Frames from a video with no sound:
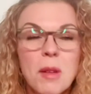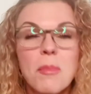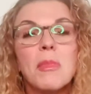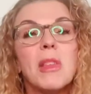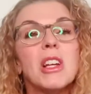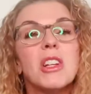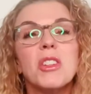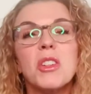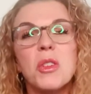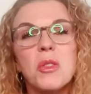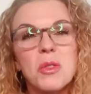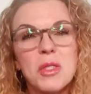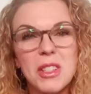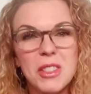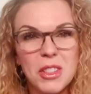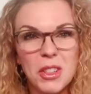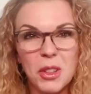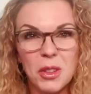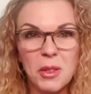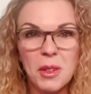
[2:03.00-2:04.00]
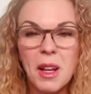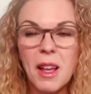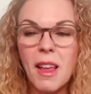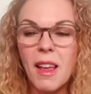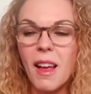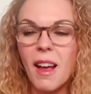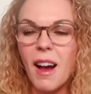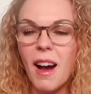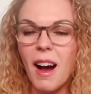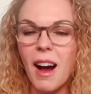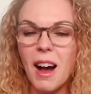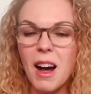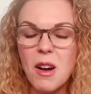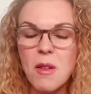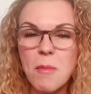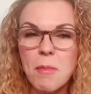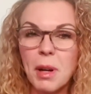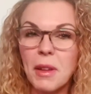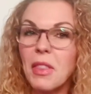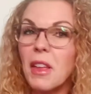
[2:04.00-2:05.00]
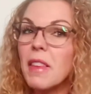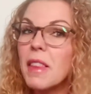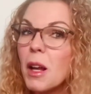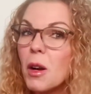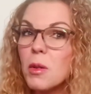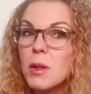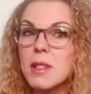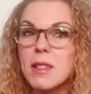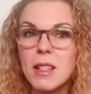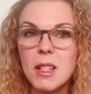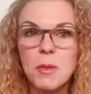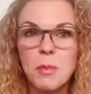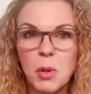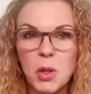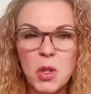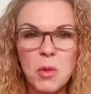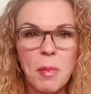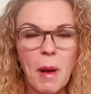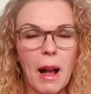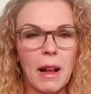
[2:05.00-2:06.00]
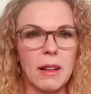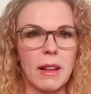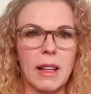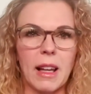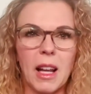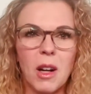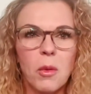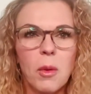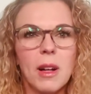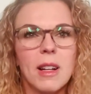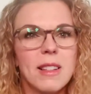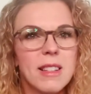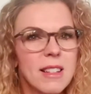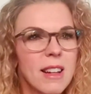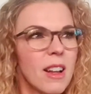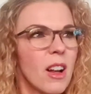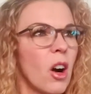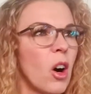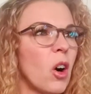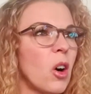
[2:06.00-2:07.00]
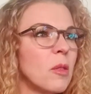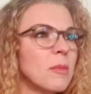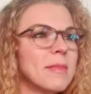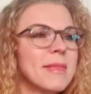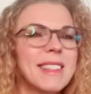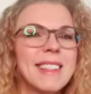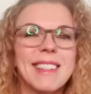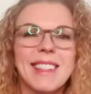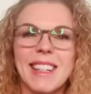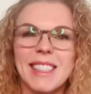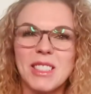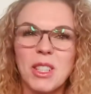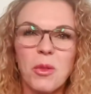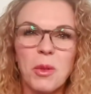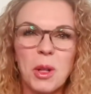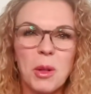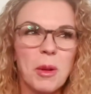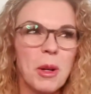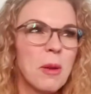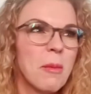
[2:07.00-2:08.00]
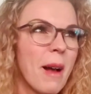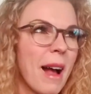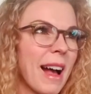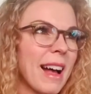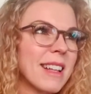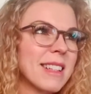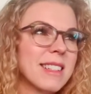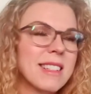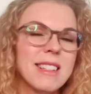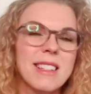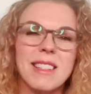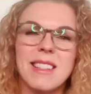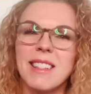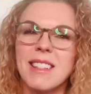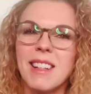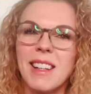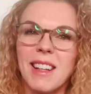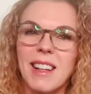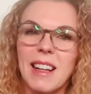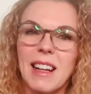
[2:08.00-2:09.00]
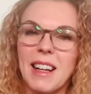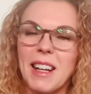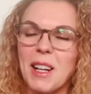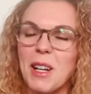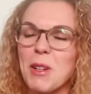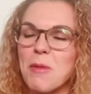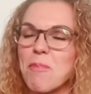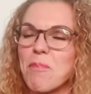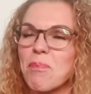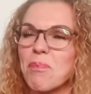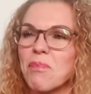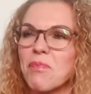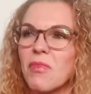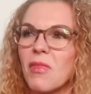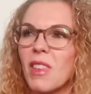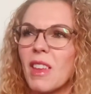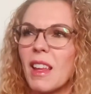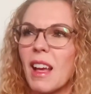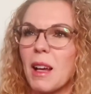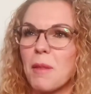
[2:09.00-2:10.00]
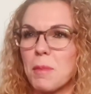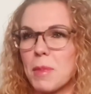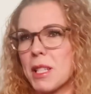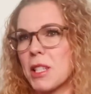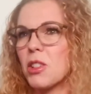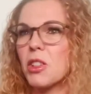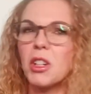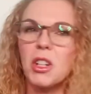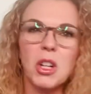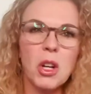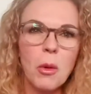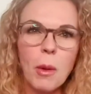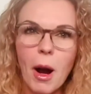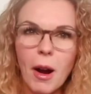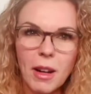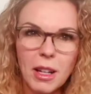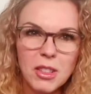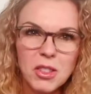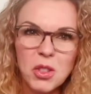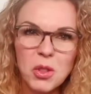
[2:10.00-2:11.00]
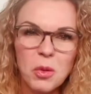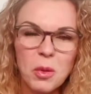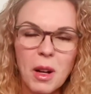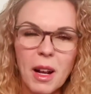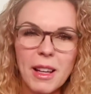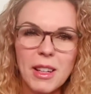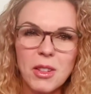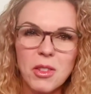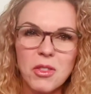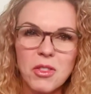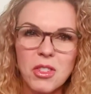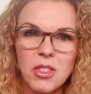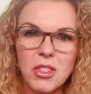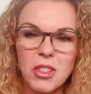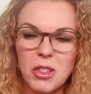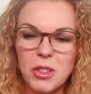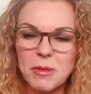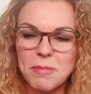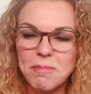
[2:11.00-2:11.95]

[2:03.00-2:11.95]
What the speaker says: new to do. But then there was this pushback, like, I don't want to stay home, I don't want to wear masks, I'm still going to go out and do what I used to do.